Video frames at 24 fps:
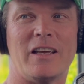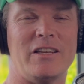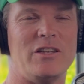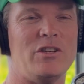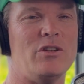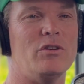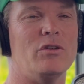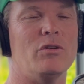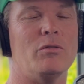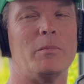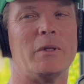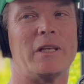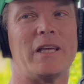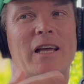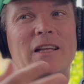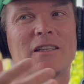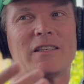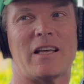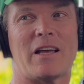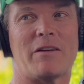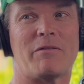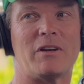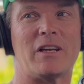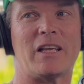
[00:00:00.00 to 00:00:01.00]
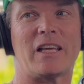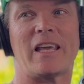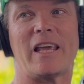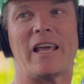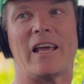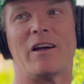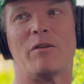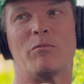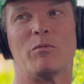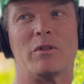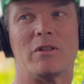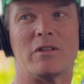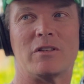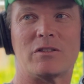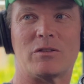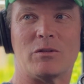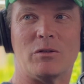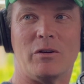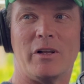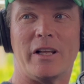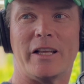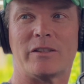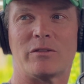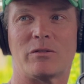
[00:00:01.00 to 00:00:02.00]
And you normally have to have an account with this
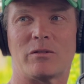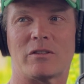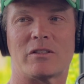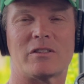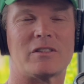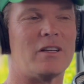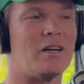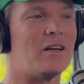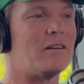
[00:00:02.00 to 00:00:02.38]
and all that sort of stuff.